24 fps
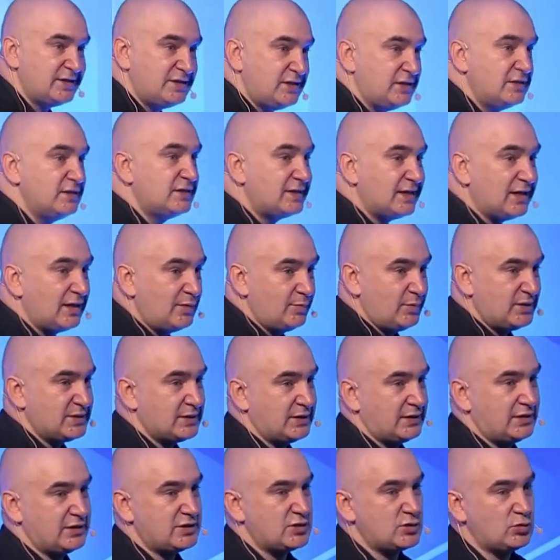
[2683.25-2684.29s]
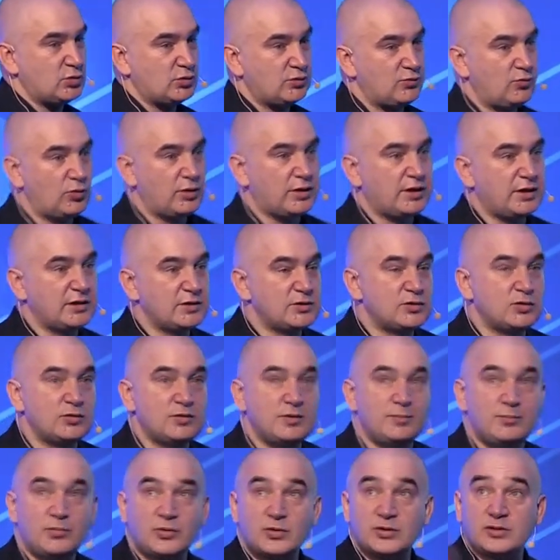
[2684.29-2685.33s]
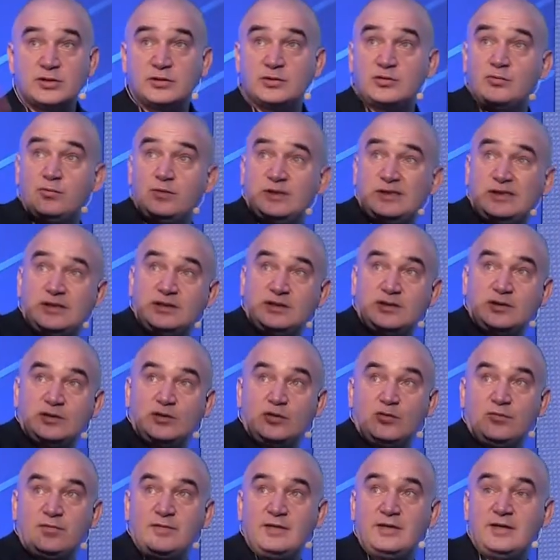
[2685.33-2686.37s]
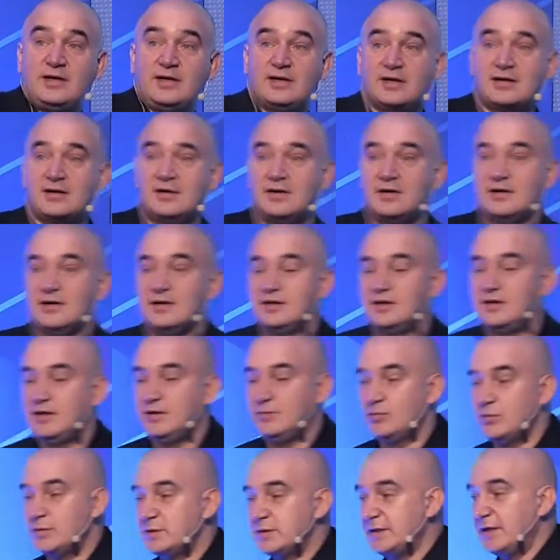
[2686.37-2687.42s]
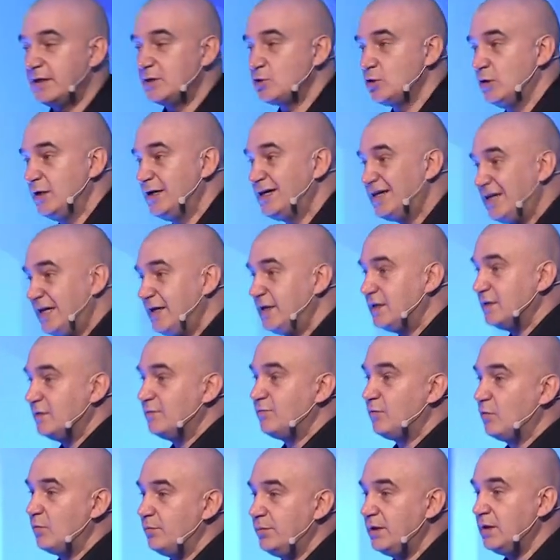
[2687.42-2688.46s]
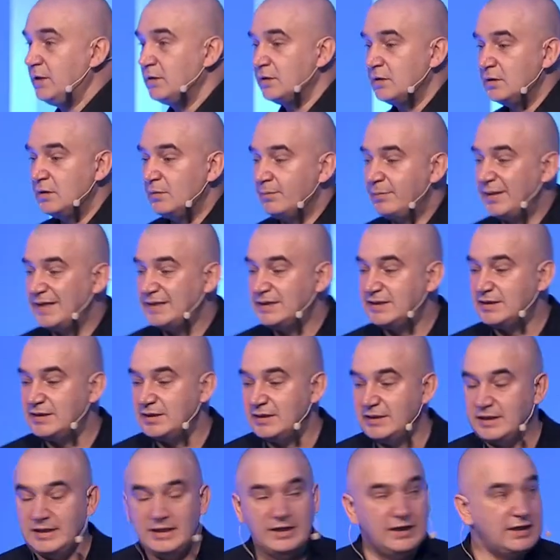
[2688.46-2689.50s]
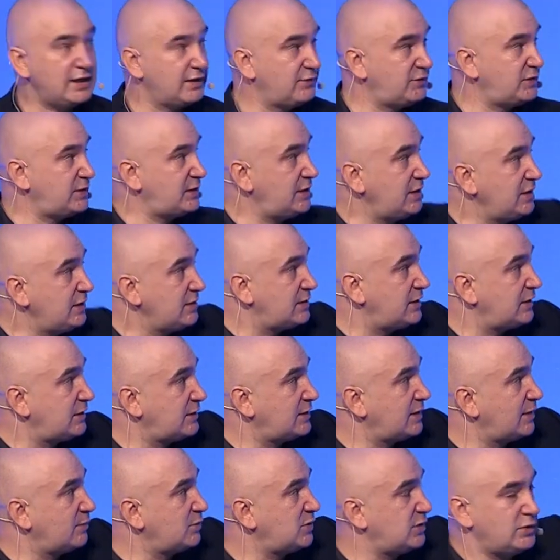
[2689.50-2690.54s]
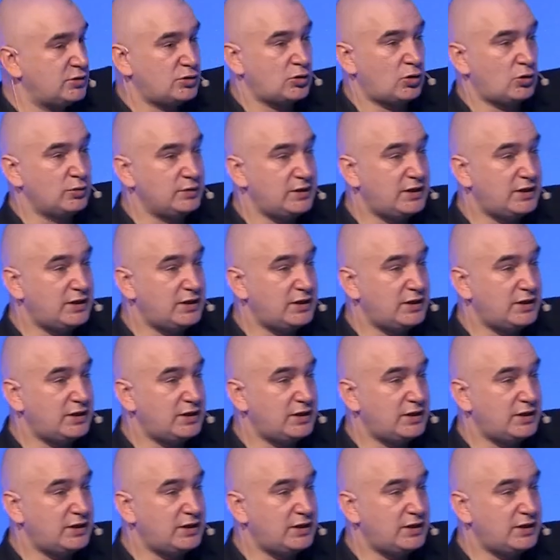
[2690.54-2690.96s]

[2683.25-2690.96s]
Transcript: They didn't tell me that it's not working, so the person who was sitting over there, he was actually clicking for me, but he have seen that something is